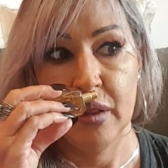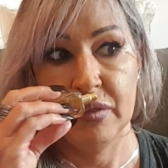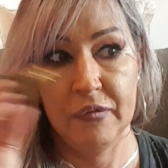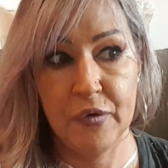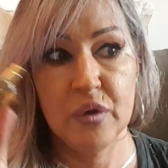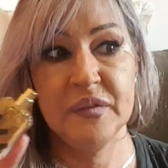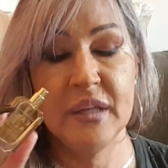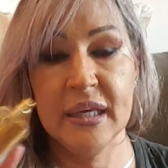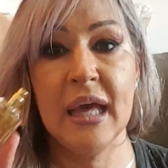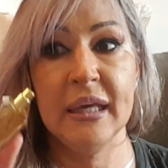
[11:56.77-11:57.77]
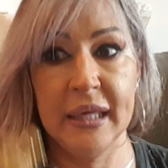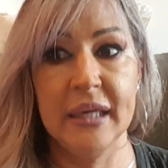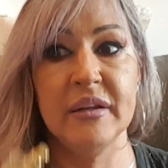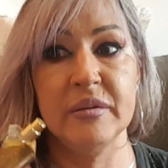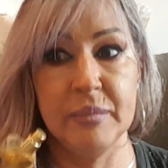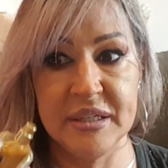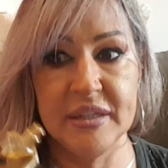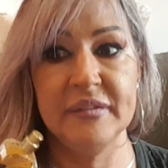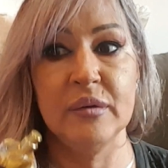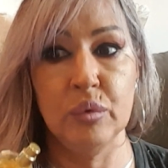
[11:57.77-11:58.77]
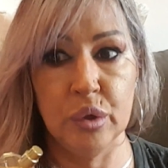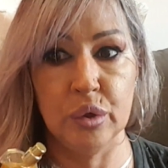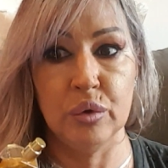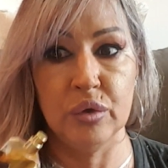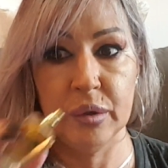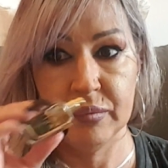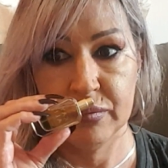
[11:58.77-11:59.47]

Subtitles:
The first thing I get is medicinal oud.